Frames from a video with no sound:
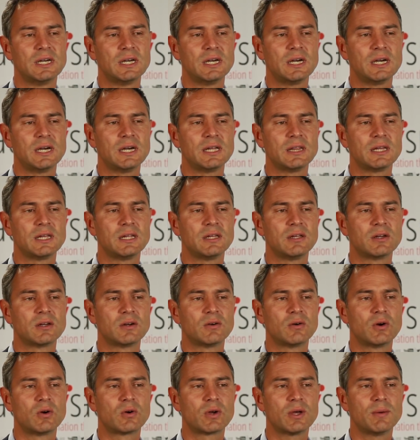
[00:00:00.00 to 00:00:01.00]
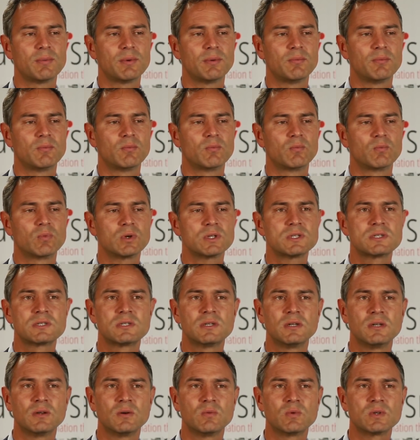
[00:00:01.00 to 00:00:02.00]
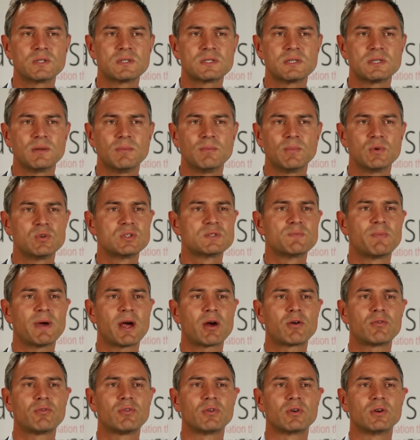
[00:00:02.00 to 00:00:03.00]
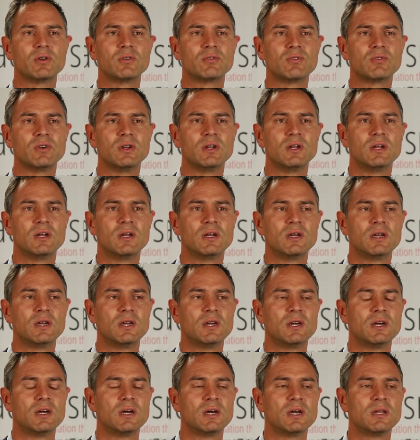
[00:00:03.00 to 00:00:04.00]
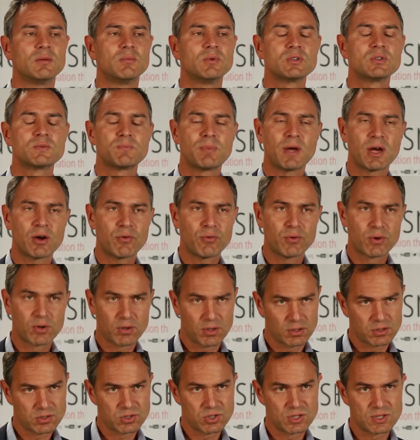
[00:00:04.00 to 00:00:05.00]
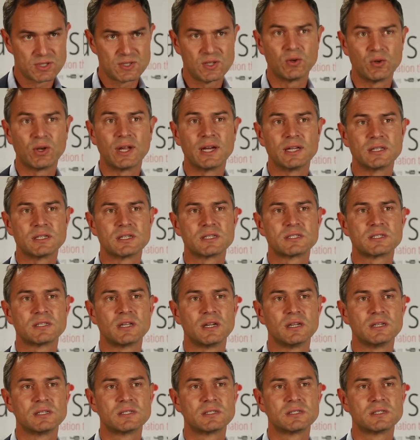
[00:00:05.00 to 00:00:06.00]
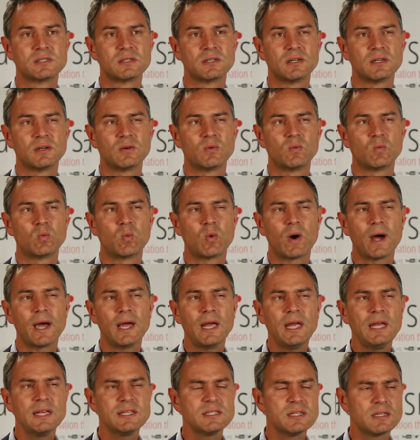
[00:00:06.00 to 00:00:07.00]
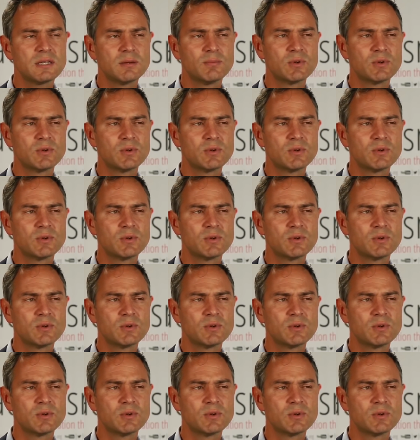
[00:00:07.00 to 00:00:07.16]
And then you go, okay, but what's the most powerful country? And the most powerful country is the United States. Why is it the